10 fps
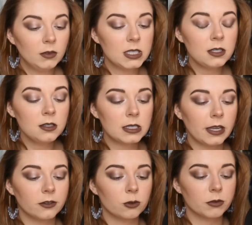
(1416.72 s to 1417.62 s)
This is
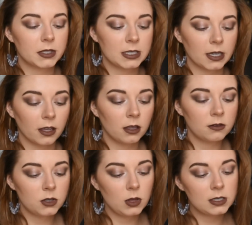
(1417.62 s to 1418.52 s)
interesting.
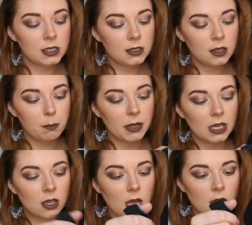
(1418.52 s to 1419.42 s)
So this is the
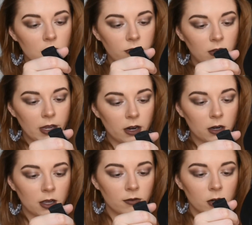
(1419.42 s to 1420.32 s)
Peacock Flare
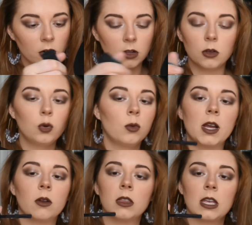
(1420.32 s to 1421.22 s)
CoverGirl. Ooh,
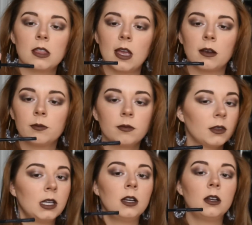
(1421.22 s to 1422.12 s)
I don't like that.
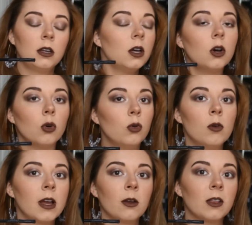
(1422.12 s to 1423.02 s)
Ooh,
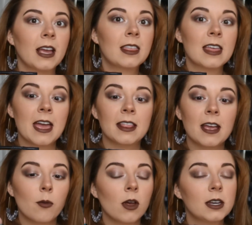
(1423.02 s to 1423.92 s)
I don't like that.
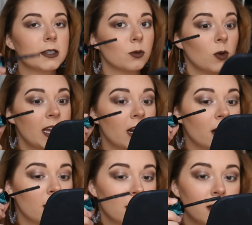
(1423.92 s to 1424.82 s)
That wand is
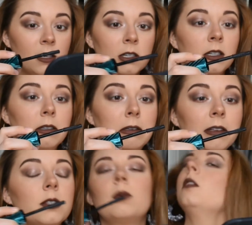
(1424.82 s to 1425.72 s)
weird.
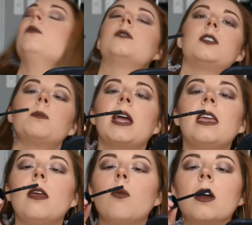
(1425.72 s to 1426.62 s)
Ooh, it's one of those
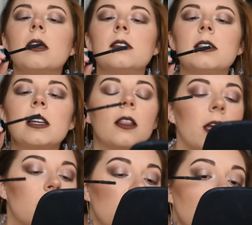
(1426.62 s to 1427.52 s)
spiky ones, and it like